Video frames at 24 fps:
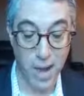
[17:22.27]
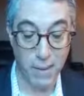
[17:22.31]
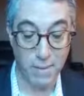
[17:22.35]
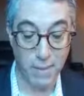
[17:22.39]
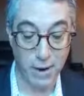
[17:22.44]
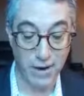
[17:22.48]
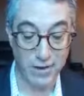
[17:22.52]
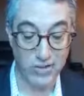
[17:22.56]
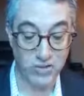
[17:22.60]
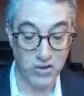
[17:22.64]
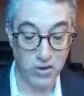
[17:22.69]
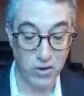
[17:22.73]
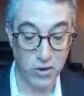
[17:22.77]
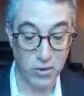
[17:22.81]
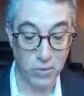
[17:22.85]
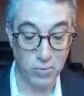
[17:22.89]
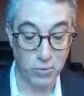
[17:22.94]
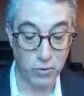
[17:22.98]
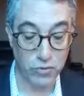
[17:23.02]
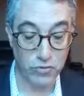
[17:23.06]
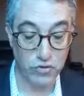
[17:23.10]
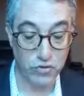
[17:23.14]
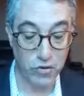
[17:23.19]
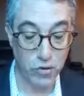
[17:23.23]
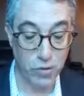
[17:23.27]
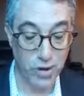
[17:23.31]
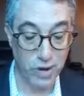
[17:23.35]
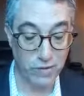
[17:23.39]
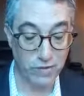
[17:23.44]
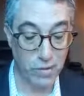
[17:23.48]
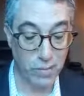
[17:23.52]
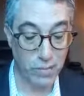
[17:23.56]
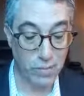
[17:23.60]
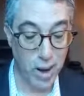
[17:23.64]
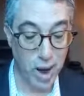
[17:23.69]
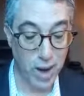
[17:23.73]
My team will soon
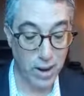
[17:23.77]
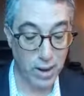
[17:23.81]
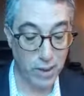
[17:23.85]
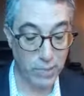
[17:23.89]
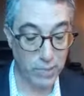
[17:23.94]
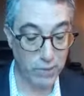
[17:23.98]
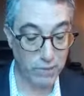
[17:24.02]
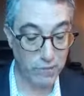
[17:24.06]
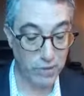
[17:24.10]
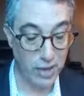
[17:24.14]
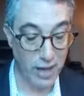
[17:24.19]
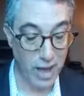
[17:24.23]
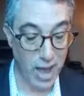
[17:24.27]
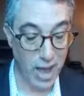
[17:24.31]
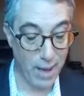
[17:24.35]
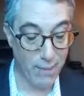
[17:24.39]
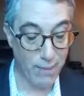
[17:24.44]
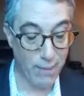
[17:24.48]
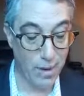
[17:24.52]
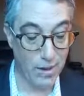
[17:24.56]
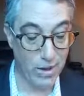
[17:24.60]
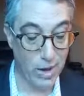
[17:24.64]
have a mock up of the app,